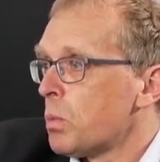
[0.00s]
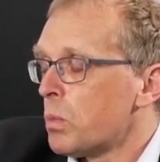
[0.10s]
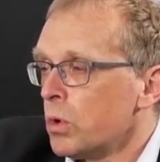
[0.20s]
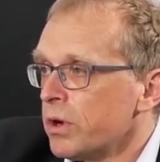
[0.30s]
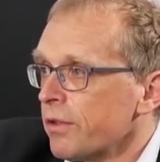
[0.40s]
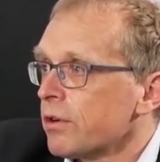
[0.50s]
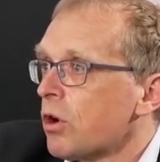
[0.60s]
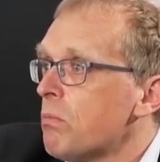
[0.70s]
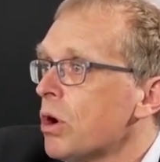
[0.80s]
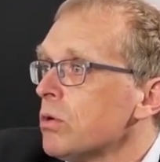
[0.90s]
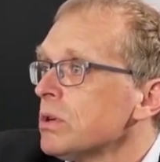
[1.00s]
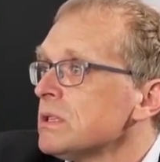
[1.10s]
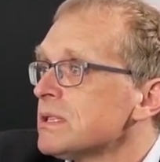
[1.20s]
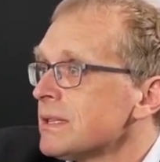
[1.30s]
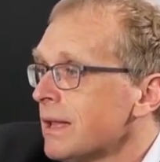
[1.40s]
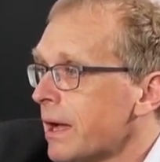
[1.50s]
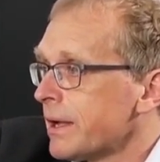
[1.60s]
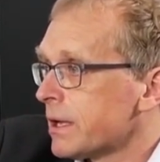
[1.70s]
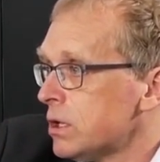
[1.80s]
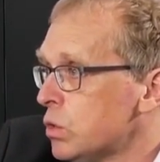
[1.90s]
put other components
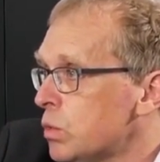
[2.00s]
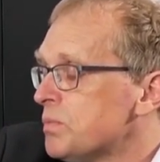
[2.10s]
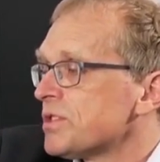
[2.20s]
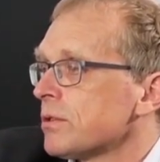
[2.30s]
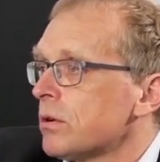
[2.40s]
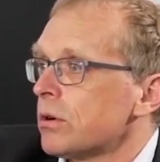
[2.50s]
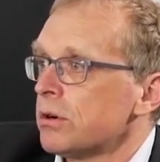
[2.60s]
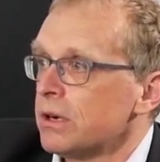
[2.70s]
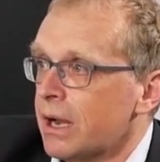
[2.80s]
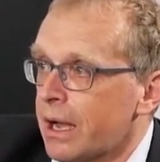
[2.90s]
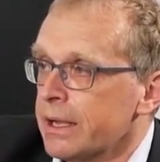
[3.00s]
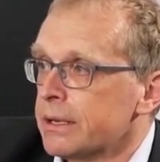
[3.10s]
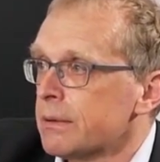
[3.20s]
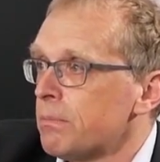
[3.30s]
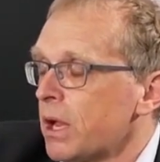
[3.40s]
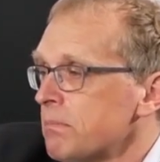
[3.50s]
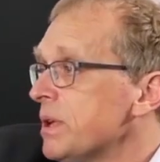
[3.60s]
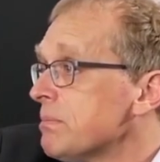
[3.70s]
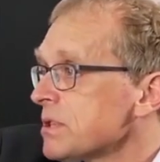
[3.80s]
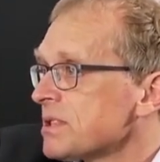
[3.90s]
like loops or like blind
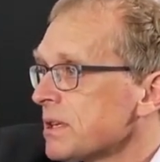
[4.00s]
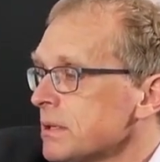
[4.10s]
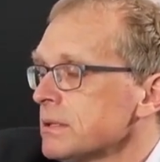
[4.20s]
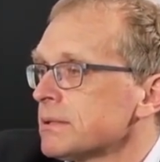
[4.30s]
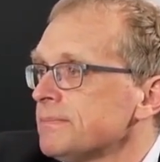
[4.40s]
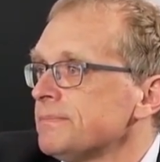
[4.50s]
people signals.